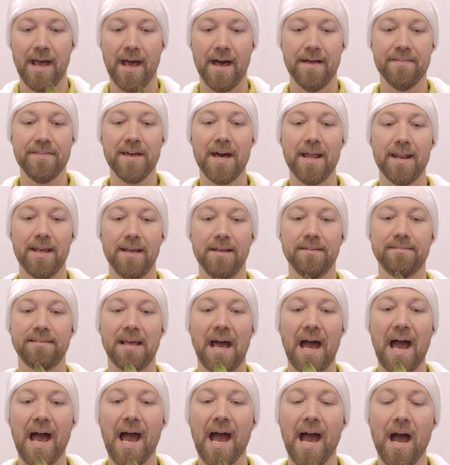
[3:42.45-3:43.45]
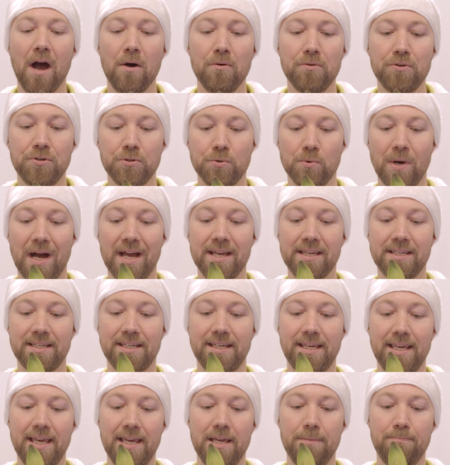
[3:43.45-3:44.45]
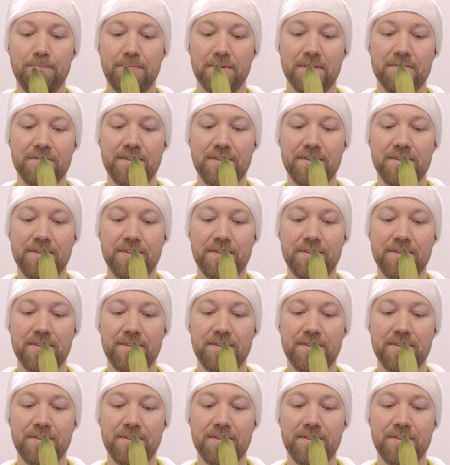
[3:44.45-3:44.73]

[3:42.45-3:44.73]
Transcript: And that is, how do I keep